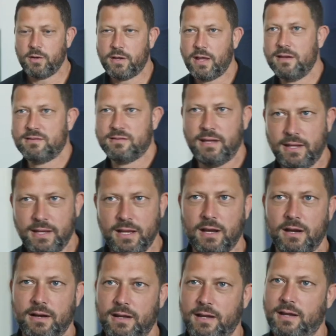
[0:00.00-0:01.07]
you can see
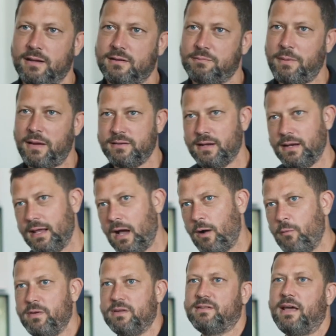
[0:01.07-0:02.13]
here is basically
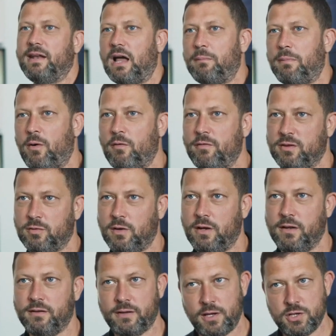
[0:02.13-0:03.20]
how we set up our
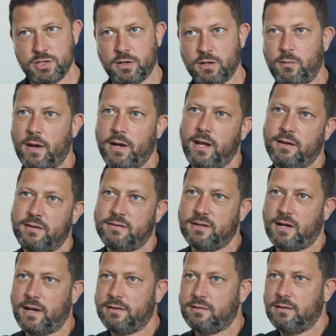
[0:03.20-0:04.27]
visualization on the one hand
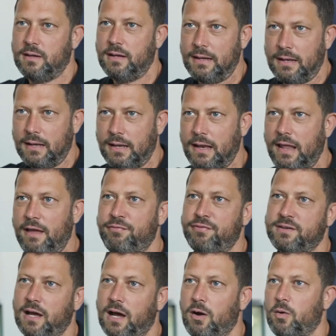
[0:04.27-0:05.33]
side.
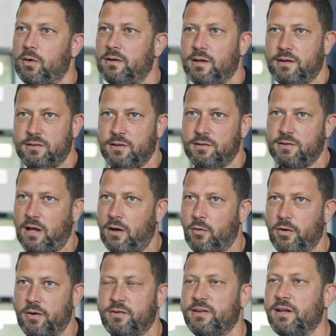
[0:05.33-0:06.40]
Left down, this is
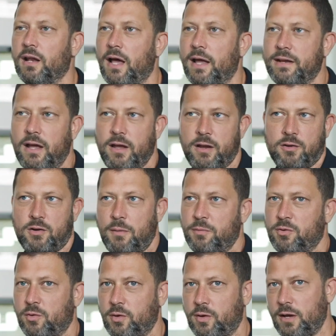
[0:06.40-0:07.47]
our single line
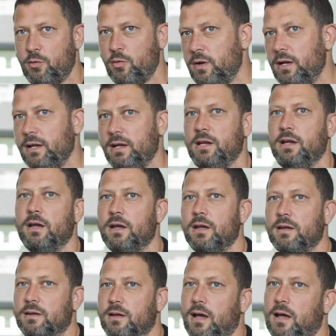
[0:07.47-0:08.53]
diagram, so you can really
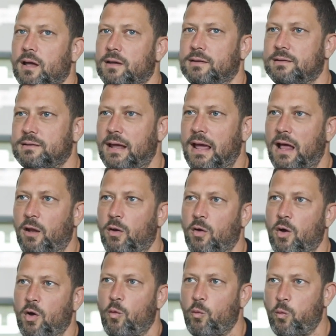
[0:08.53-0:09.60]
uh, tell
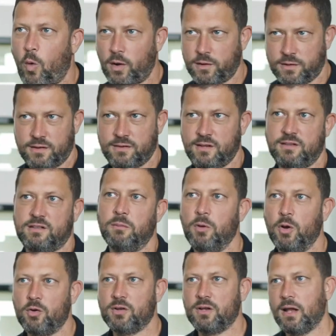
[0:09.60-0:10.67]
what the
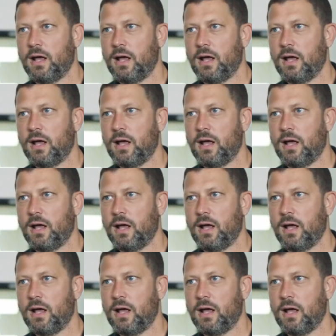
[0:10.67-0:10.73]
system looks